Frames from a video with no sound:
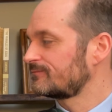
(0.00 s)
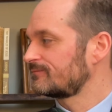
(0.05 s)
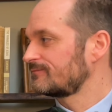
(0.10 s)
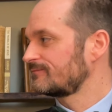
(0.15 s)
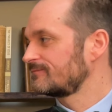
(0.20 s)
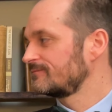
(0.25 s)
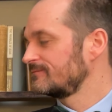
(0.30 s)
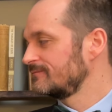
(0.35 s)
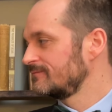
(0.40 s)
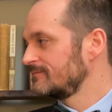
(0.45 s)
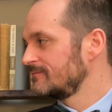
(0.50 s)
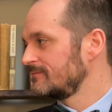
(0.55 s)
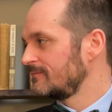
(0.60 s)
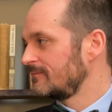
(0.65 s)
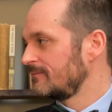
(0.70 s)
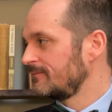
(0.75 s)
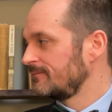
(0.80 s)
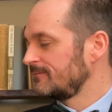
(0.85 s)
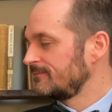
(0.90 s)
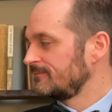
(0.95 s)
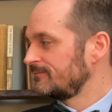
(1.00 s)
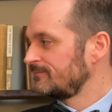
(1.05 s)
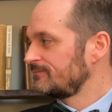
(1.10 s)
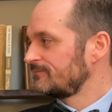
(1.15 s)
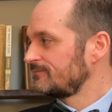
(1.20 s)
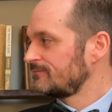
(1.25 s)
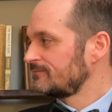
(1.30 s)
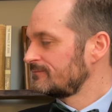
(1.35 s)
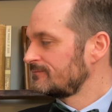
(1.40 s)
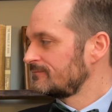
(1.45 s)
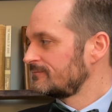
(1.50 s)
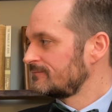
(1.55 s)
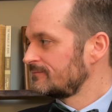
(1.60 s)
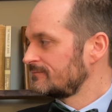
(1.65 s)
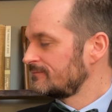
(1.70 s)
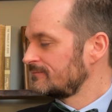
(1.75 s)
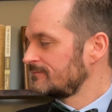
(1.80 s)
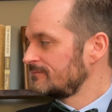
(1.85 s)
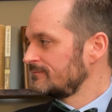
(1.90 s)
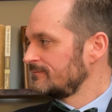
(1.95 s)

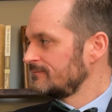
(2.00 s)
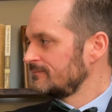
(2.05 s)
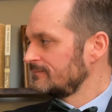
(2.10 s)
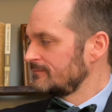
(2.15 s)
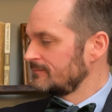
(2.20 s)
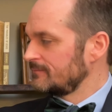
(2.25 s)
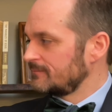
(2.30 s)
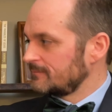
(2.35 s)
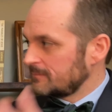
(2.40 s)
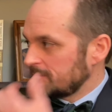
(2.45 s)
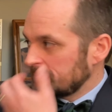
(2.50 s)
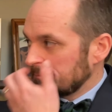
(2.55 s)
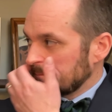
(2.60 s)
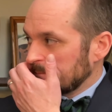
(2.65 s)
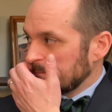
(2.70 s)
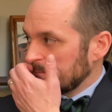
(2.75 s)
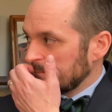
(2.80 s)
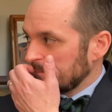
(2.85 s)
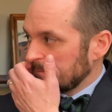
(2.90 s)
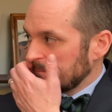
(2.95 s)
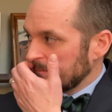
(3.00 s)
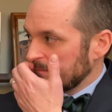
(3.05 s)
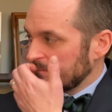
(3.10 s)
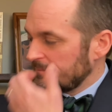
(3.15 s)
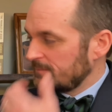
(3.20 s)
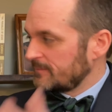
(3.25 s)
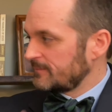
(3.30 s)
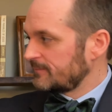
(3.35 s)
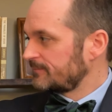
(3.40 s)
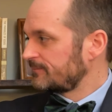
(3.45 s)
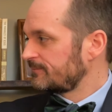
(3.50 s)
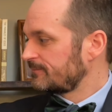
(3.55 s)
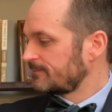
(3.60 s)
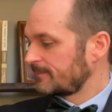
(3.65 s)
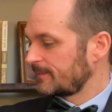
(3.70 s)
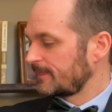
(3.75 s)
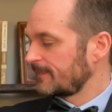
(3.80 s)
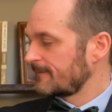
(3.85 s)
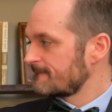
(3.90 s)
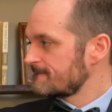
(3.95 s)

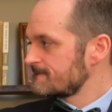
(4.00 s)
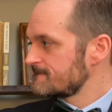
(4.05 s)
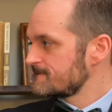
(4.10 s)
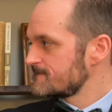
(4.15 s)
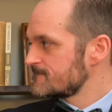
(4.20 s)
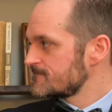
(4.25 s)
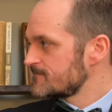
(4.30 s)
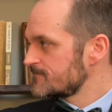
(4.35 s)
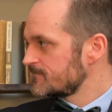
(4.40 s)
The person shown says nothing.